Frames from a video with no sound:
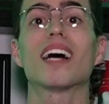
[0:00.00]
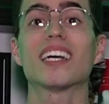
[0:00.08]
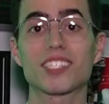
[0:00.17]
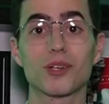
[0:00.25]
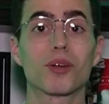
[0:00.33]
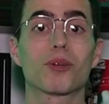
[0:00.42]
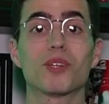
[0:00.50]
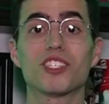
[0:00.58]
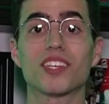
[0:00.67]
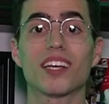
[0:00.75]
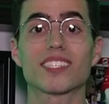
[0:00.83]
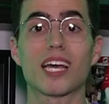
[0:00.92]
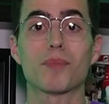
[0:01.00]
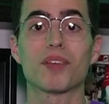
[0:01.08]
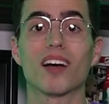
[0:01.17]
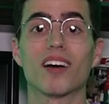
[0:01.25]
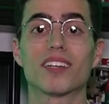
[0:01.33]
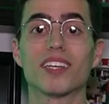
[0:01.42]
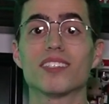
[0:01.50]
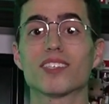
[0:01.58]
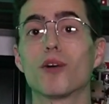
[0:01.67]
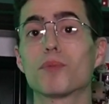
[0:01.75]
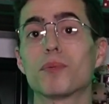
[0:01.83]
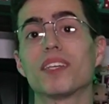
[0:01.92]
I still want to wish you guys a happy holidays.
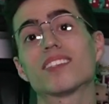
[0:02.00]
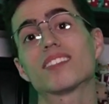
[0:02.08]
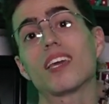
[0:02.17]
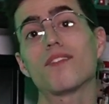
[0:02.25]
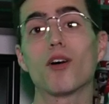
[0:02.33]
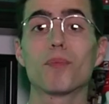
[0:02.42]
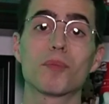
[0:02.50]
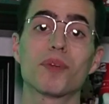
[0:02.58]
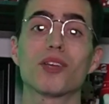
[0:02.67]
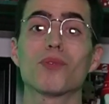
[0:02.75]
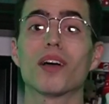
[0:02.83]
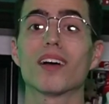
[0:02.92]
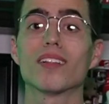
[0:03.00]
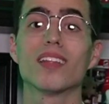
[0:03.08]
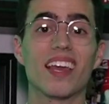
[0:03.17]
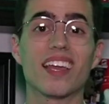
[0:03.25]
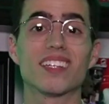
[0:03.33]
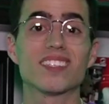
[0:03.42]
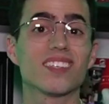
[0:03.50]
Hope you're being safe, hope you're being well, and